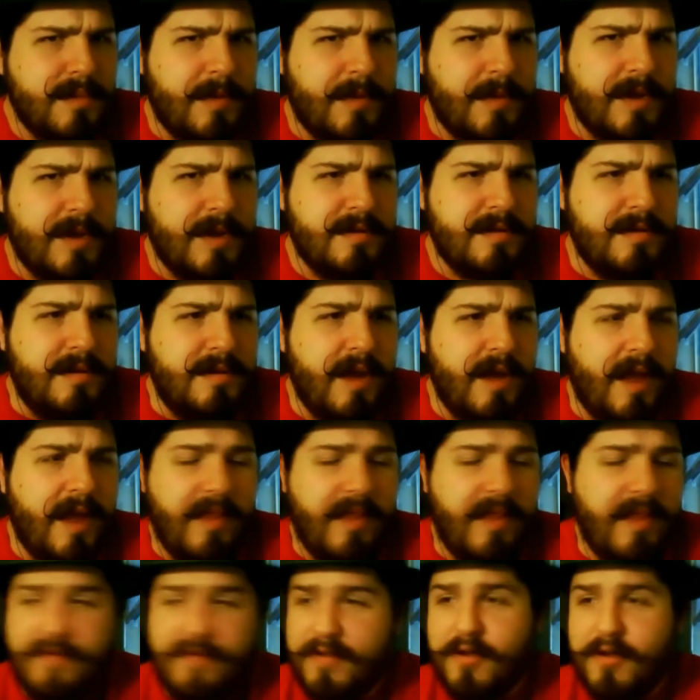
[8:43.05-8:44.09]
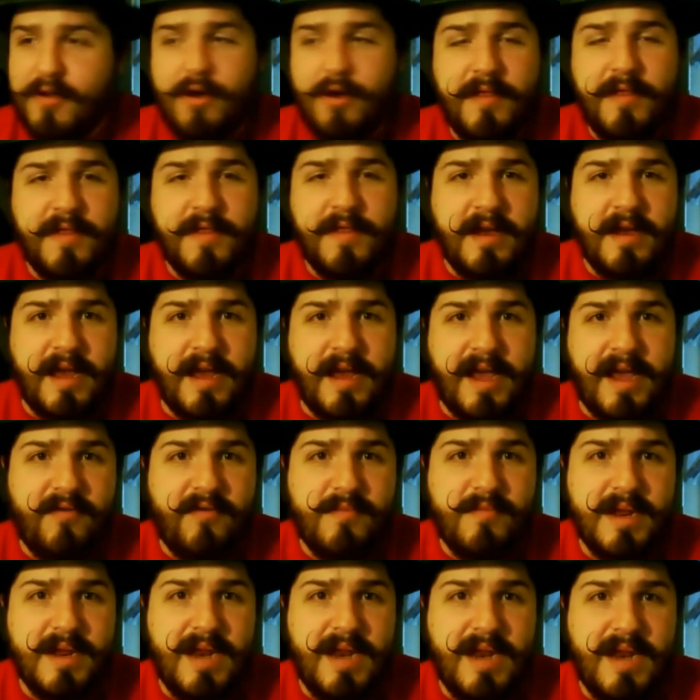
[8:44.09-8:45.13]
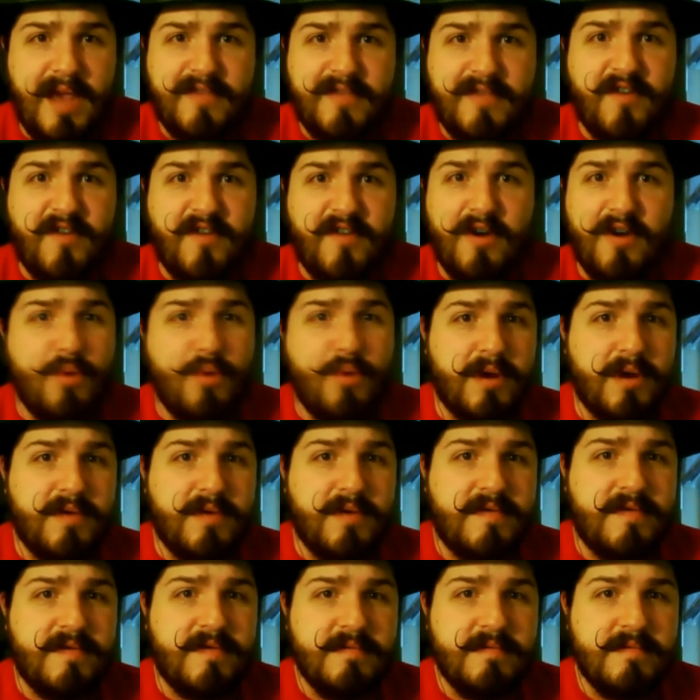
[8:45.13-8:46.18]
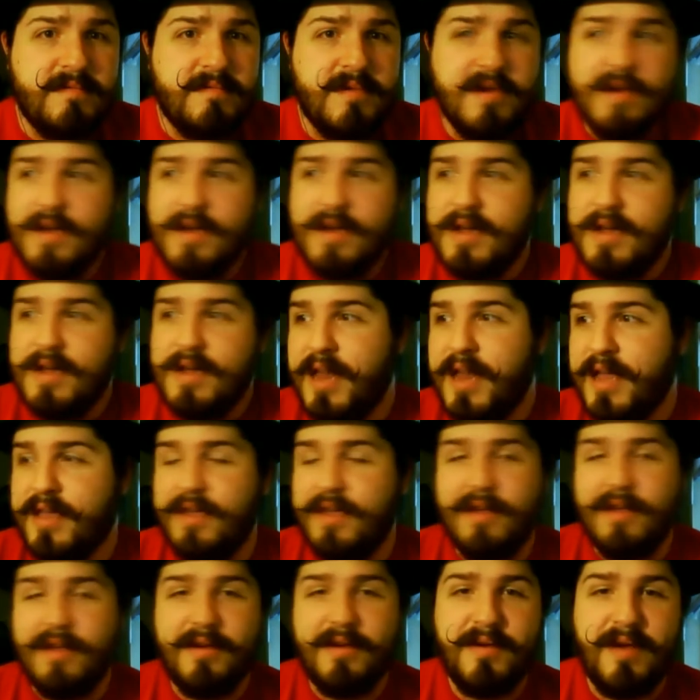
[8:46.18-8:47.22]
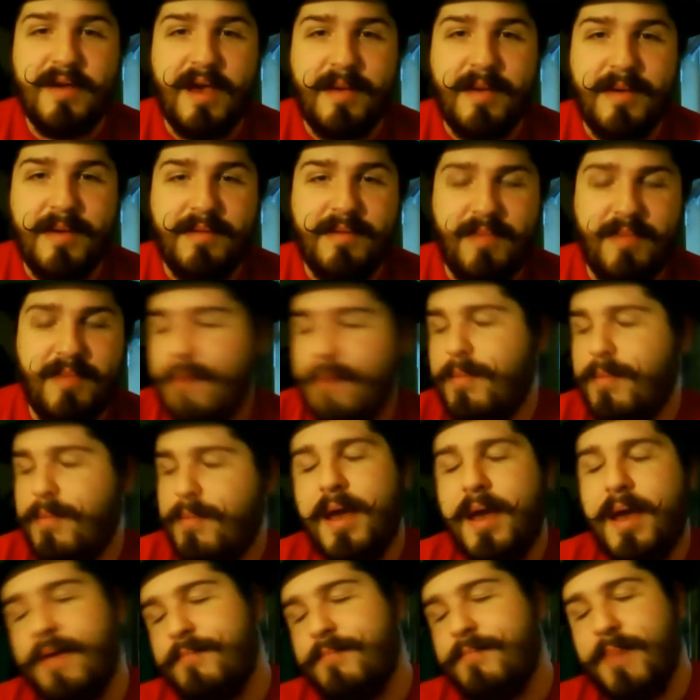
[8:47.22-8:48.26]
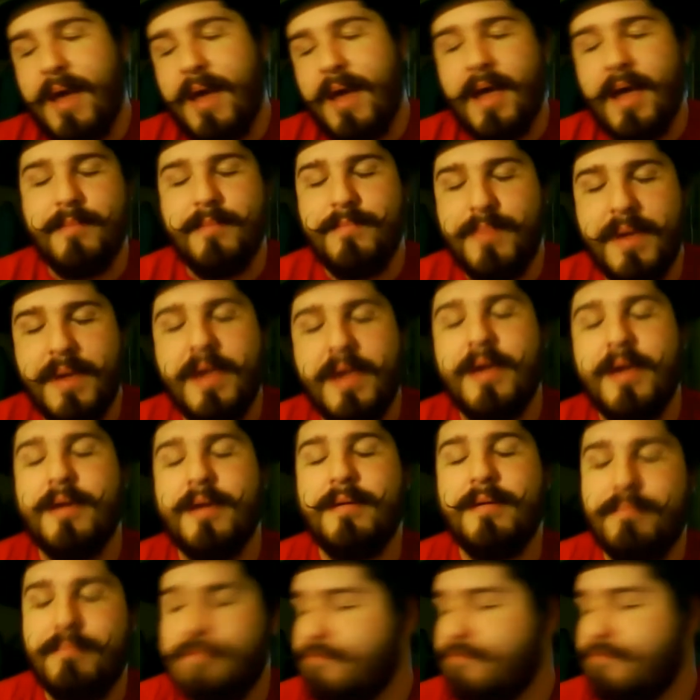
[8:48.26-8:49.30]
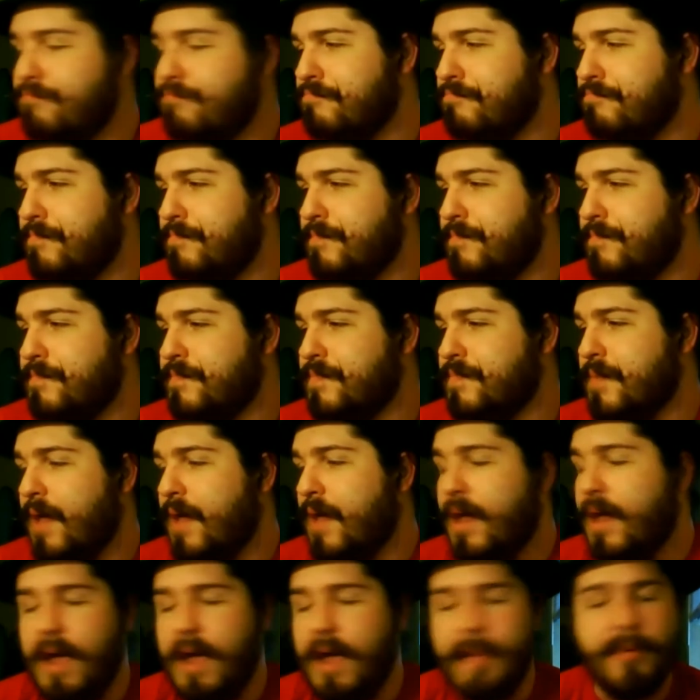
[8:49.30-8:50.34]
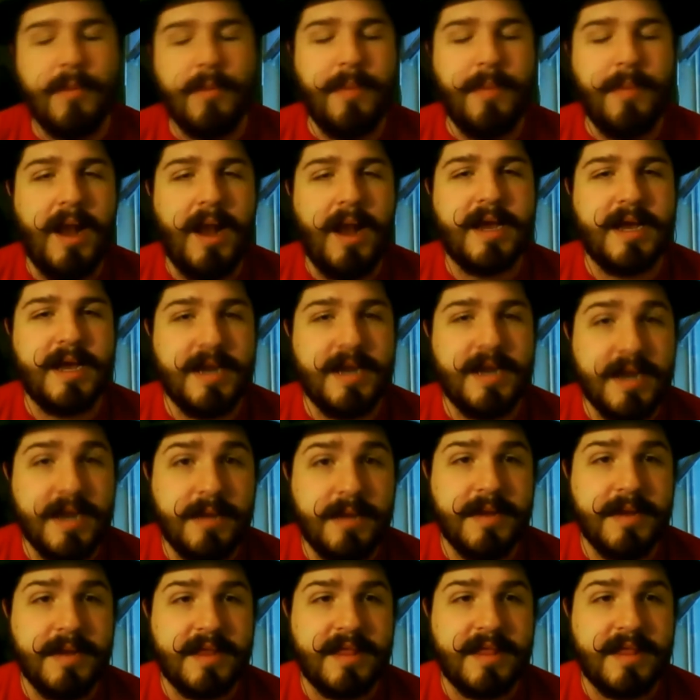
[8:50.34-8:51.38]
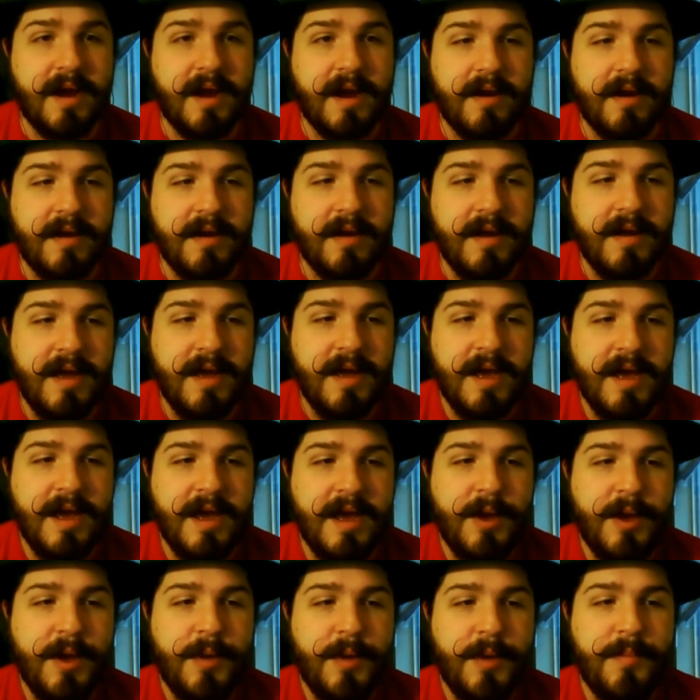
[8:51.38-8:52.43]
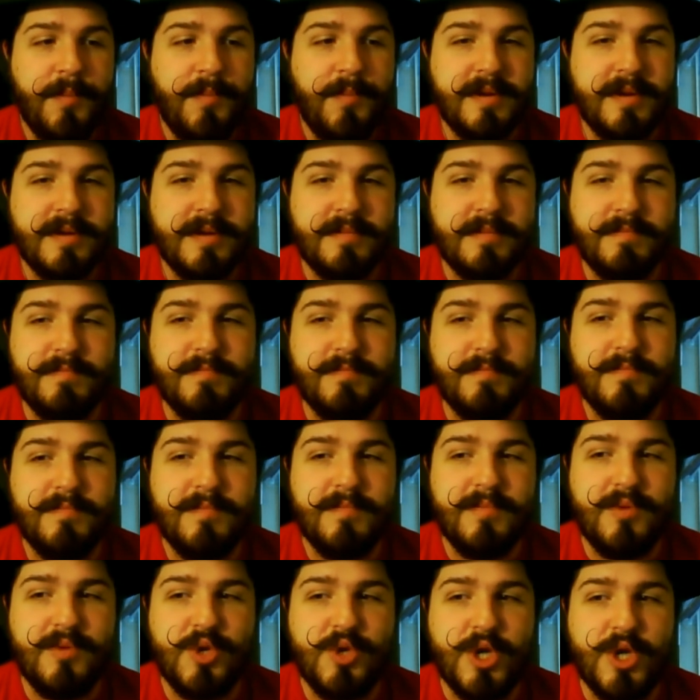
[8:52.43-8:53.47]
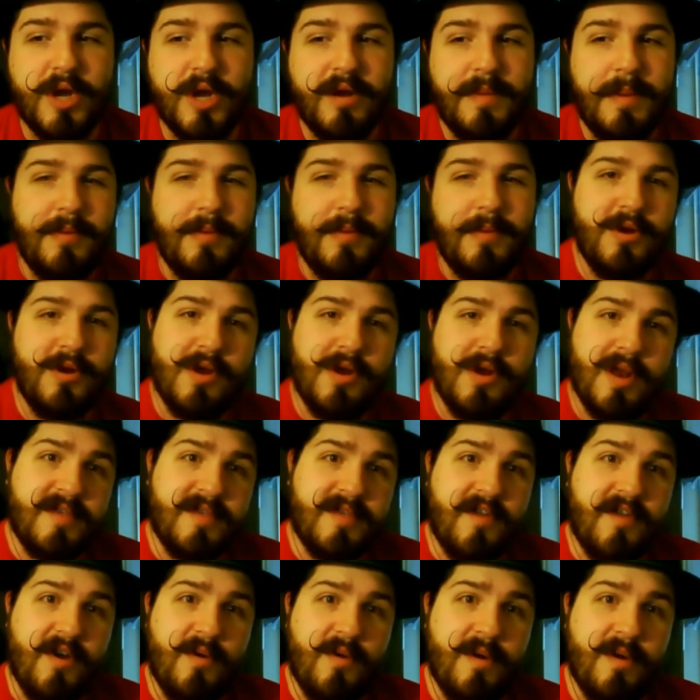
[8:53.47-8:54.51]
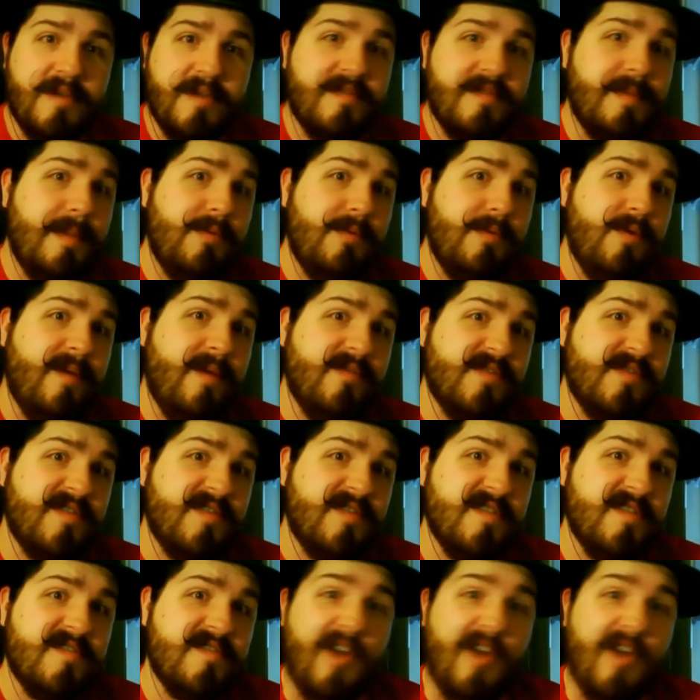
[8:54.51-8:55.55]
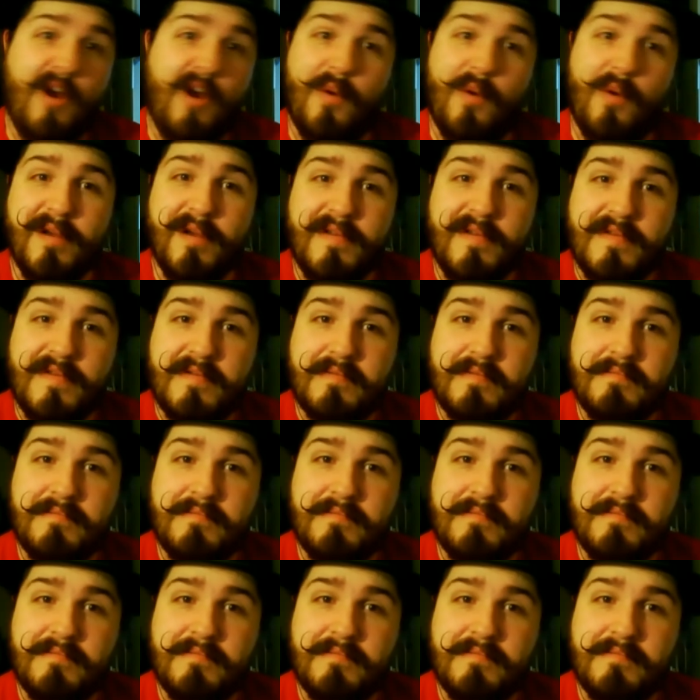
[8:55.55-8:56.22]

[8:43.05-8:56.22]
I mean, and that's a good thing. Like, everybody likes Star Wars. Like, I mean, I am being hyperbolic a little bit there, but generally people who don't like Star Wars are the people who haven't seen Star Wars.